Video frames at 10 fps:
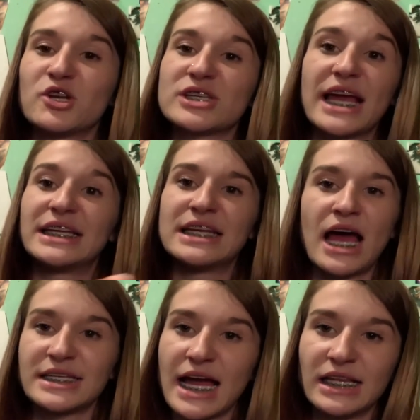I did
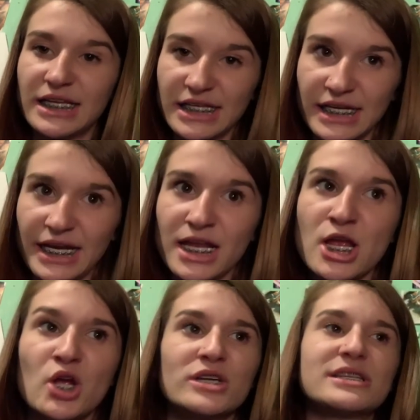not dilate any.
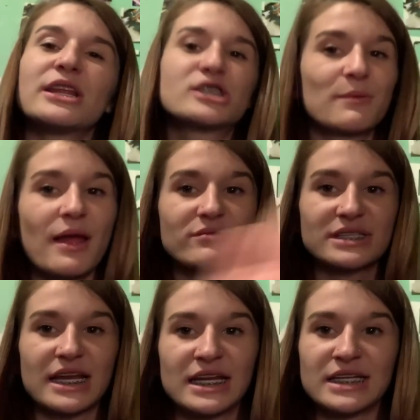So they told me I was
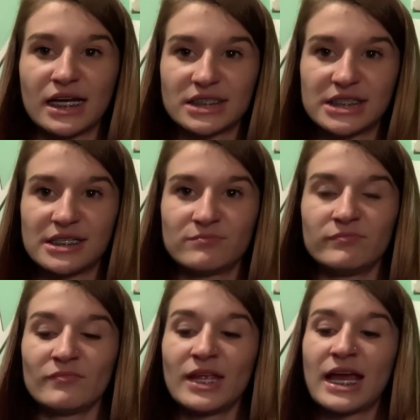getting an induction.
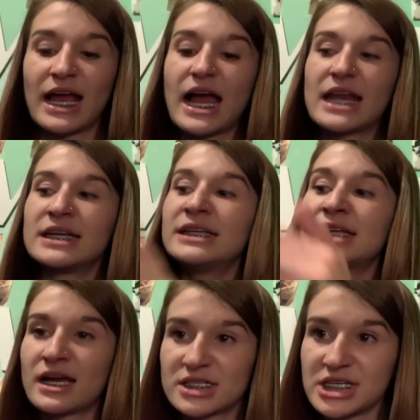I got an
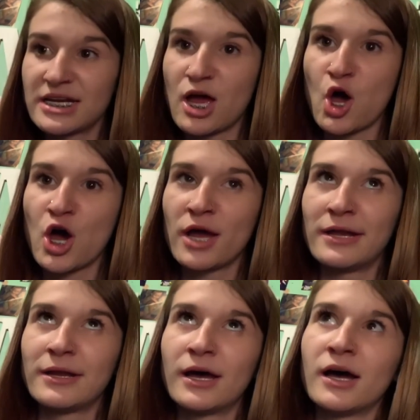induction
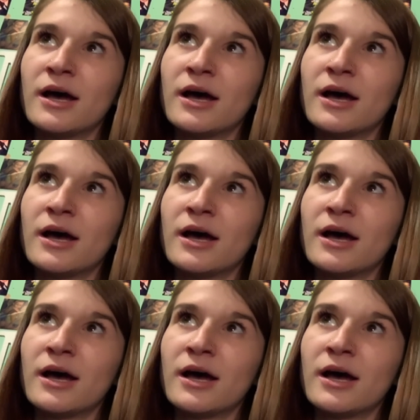on